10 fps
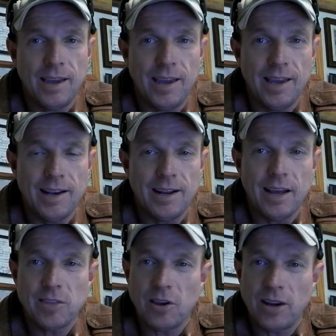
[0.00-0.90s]
and
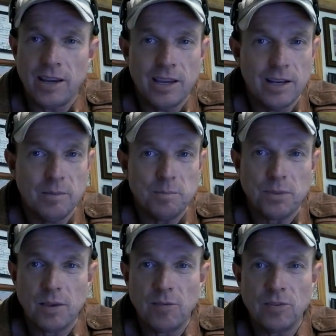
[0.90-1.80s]
I thought I hit him
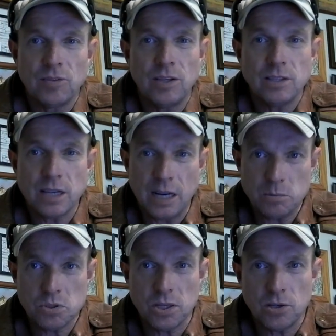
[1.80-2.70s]
15
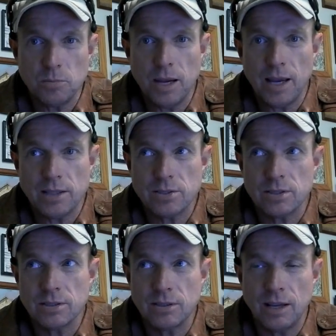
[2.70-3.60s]
times center
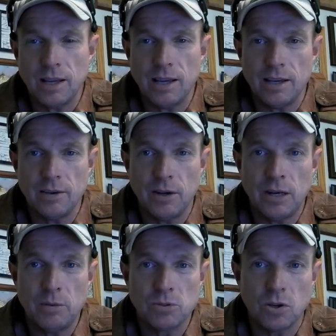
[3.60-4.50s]
mass,
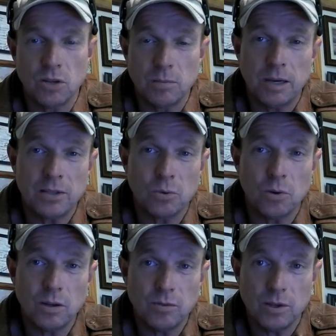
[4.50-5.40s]
and he was only about
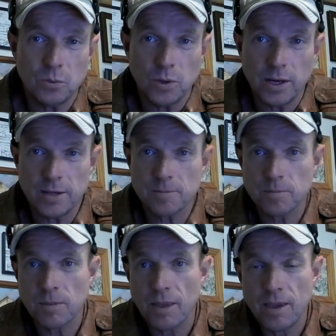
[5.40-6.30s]
20 feet away.
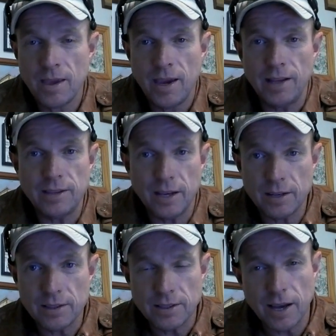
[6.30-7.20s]
At the end
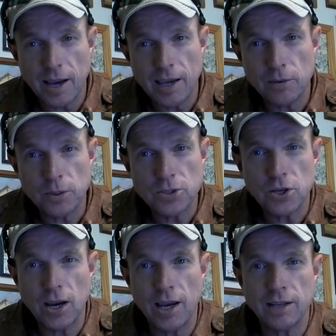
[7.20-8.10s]
of the day, we
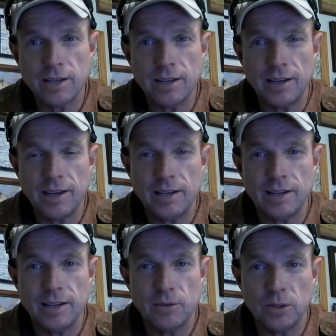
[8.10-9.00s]
checked, and
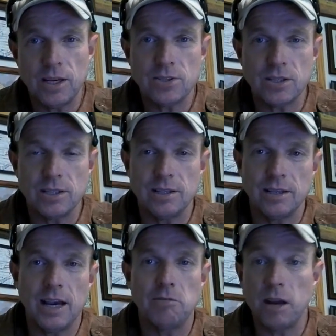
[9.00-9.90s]
he said the
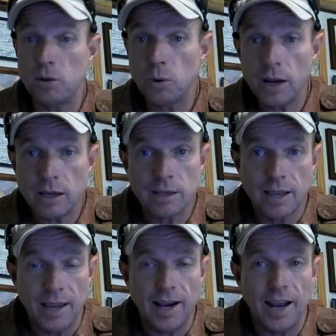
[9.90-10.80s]
guy ran away.
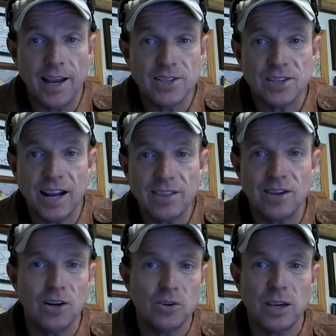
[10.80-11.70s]
And he said, I
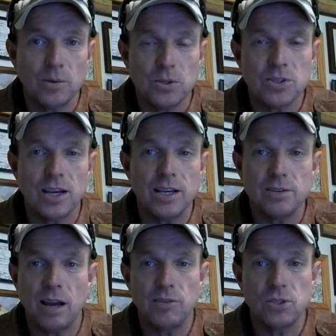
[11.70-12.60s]
thought, okay, well, this guy
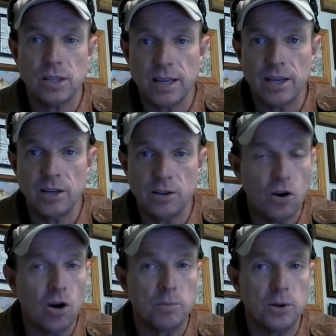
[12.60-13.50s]
obviously had on
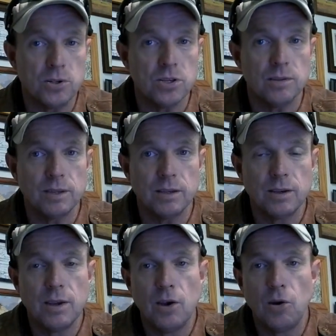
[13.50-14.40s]
armor or something.
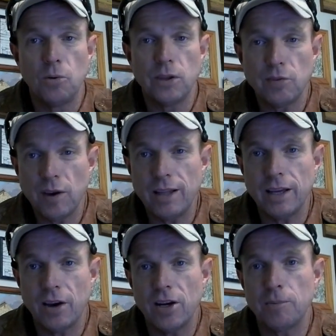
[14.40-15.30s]
But when they finally
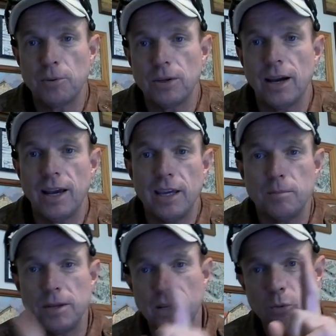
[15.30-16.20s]
caught up with the guy,
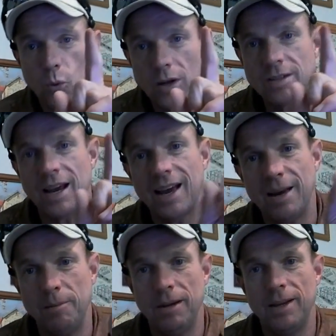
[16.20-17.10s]
he'd been hit 1
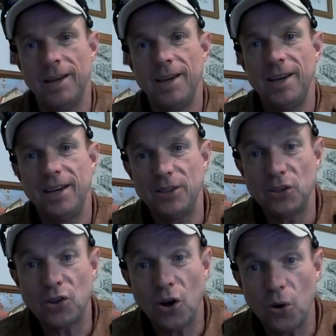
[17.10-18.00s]
time in the
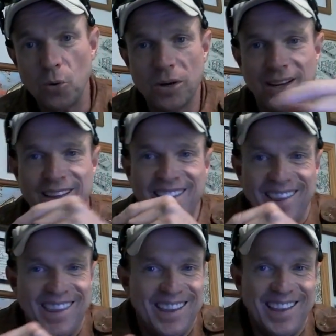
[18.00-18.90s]
toe.
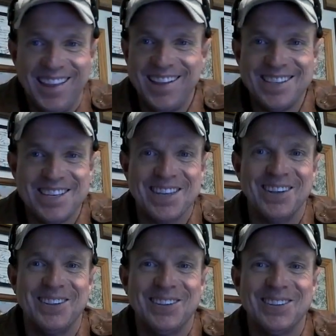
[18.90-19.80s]

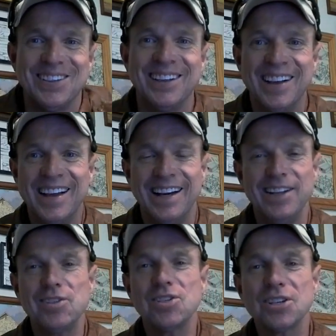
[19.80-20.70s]
So
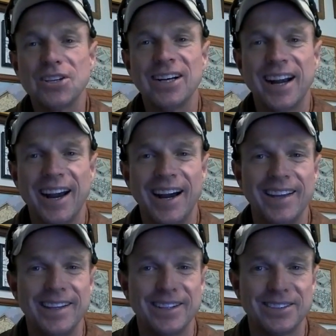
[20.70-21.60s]
now this is a good
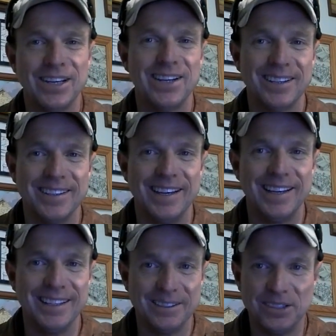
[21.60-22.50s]
guy that'll tell you
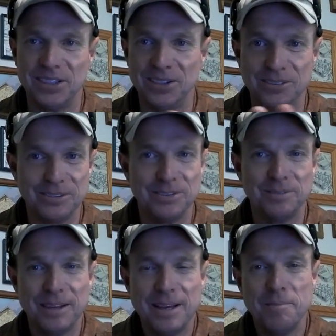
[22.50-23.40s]

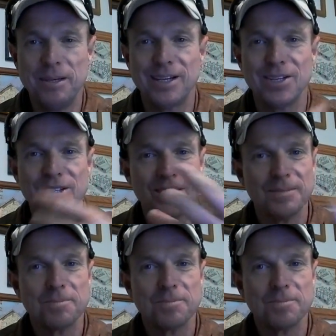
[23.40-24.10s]
that, because